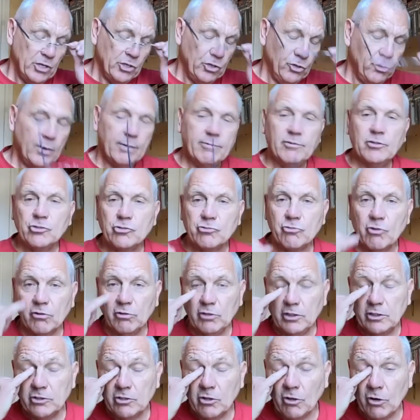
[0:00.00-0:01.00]
You have a
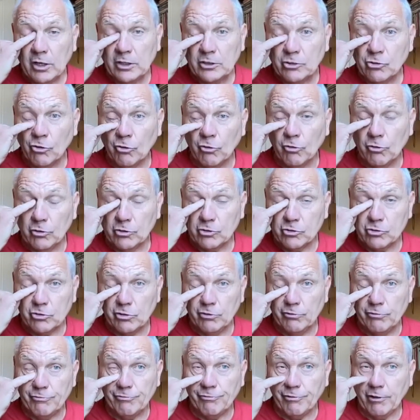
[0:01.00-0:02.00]
strong desire, Taurus,
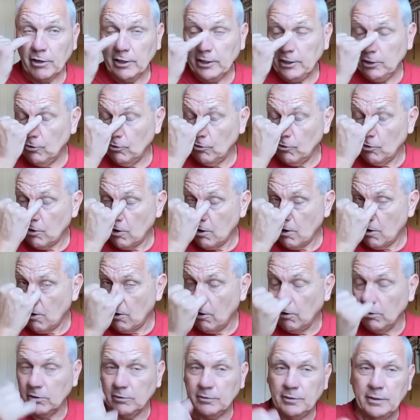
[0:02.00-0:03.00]
to follow your
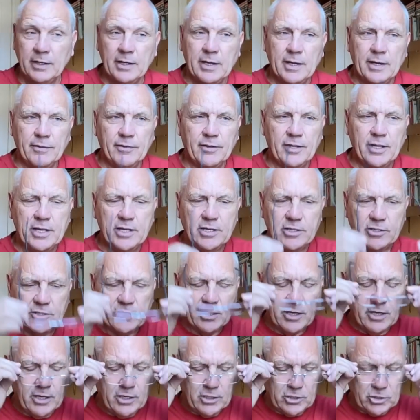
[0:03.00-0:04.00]
heart. There's
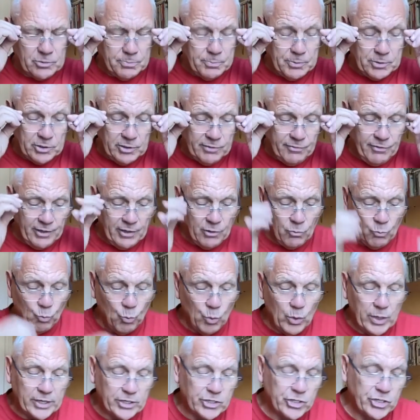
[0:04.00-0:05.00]
a specific
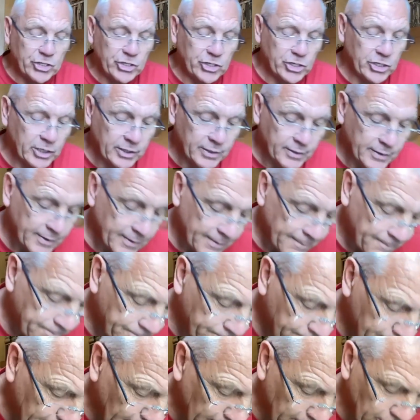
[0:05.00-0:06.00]
wish
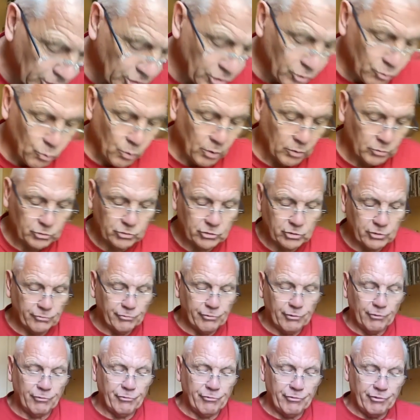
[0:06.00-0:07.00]
that you want to
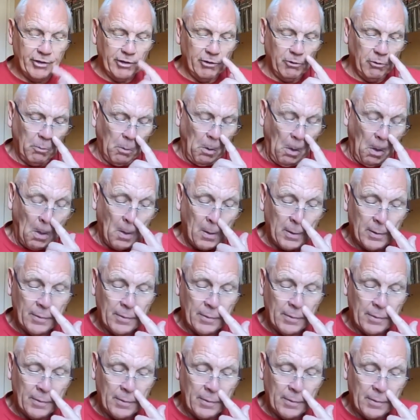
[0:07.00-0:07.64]
fulfill.